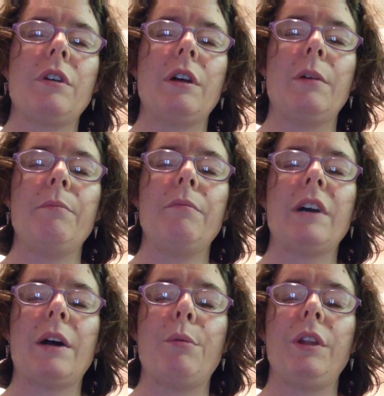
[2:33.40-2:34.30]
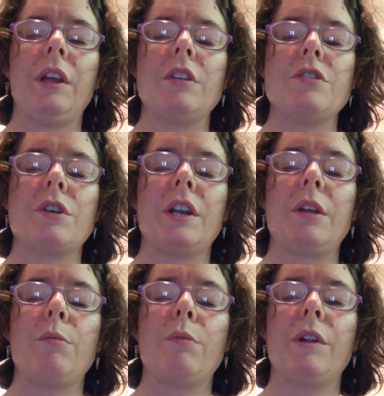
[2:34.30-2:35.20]
um, I really enjoyed it
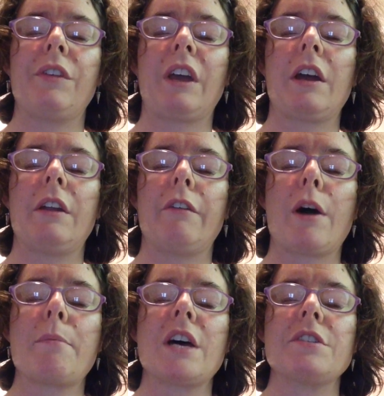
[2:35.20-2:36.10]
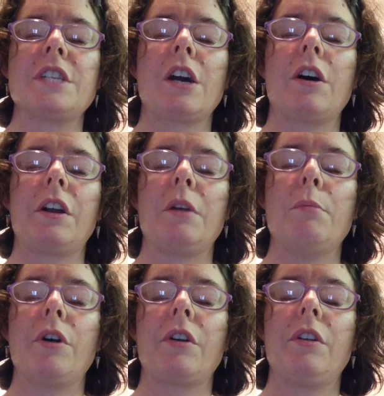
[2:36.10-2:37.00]
once I kind of got past the
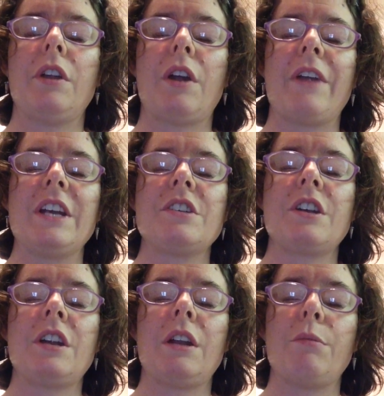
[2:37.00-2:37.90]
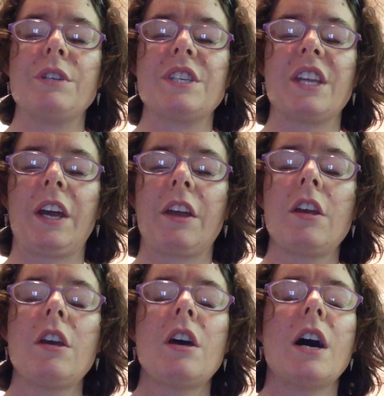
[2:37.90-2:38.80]
audiobook narration and was like,
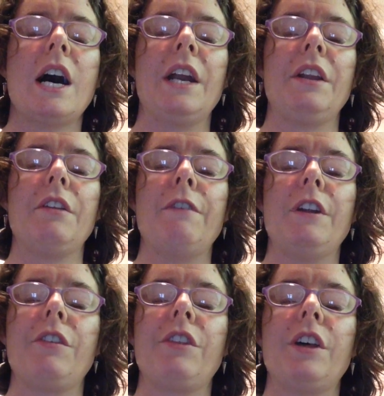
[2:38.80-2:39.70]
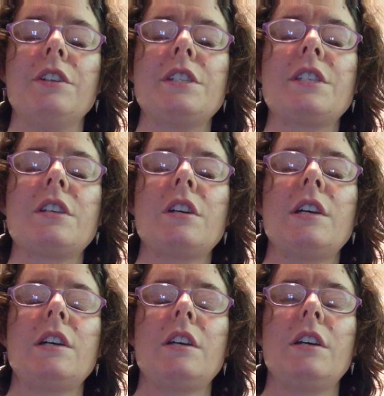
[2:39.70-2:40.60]
I need to finish this.
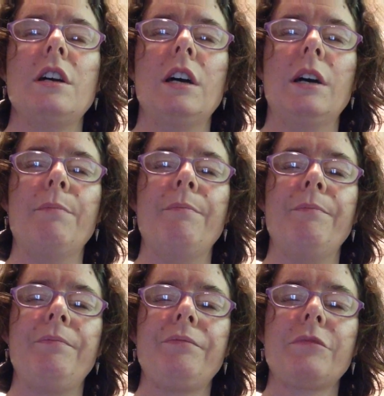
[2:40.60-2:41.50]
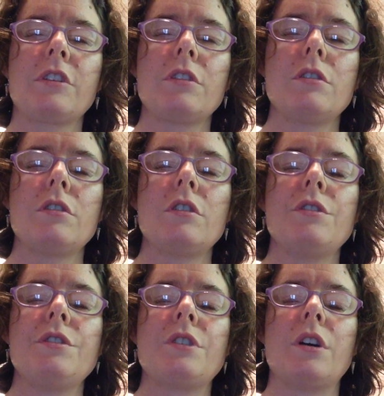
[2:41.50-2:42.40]
Um,
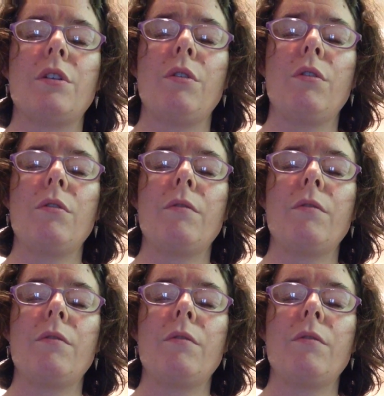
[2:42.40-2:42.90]
so,